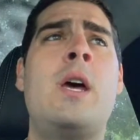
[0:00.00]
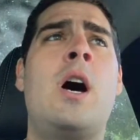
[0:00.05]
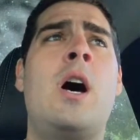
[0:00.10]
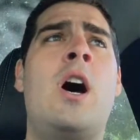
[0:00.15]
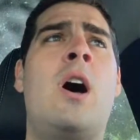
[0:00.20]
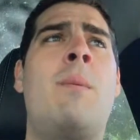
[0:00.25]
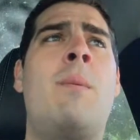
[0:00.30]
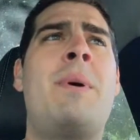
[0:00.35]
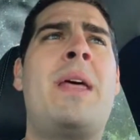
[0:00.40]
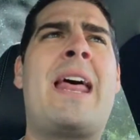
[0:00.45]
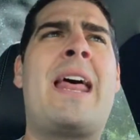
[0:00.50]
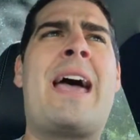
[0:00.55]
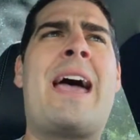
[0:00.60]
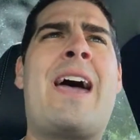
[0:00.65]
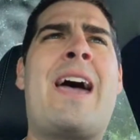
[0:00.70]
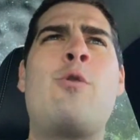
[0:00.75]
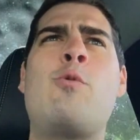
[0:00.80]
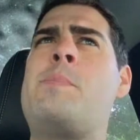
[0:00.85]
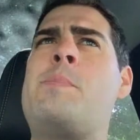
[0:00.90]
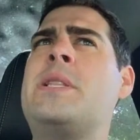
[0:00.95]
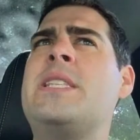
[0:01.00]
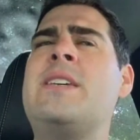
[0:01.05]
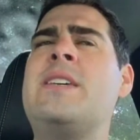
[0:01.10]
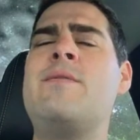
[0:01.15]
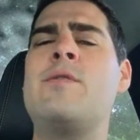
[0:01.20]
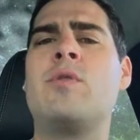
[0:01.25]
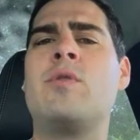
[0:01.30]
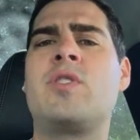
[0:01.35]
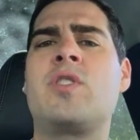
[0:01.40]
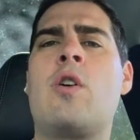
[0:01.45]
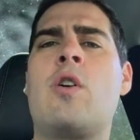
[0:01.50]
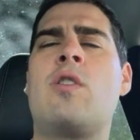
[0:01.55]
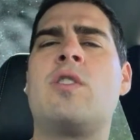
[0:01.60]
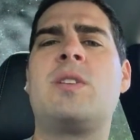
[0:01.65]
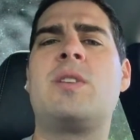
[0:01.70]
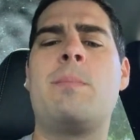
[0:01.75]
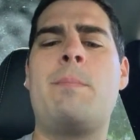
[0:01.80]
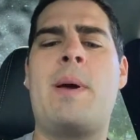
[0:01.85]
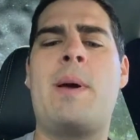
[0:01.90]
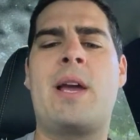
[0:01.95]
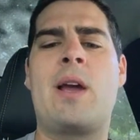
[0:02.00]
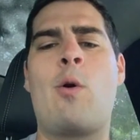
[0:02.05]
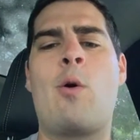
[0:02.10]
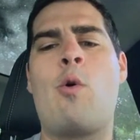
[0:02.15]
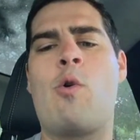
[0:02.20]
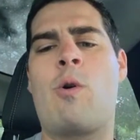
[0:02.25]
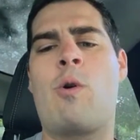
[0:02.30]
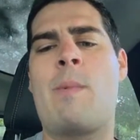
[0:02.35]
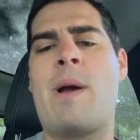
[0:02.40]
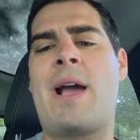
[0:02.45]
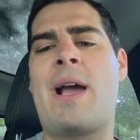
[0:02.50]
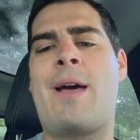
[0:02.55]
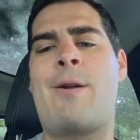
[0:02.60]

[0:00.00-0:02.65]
And I don't believe it was Carson Beck, a quarterback.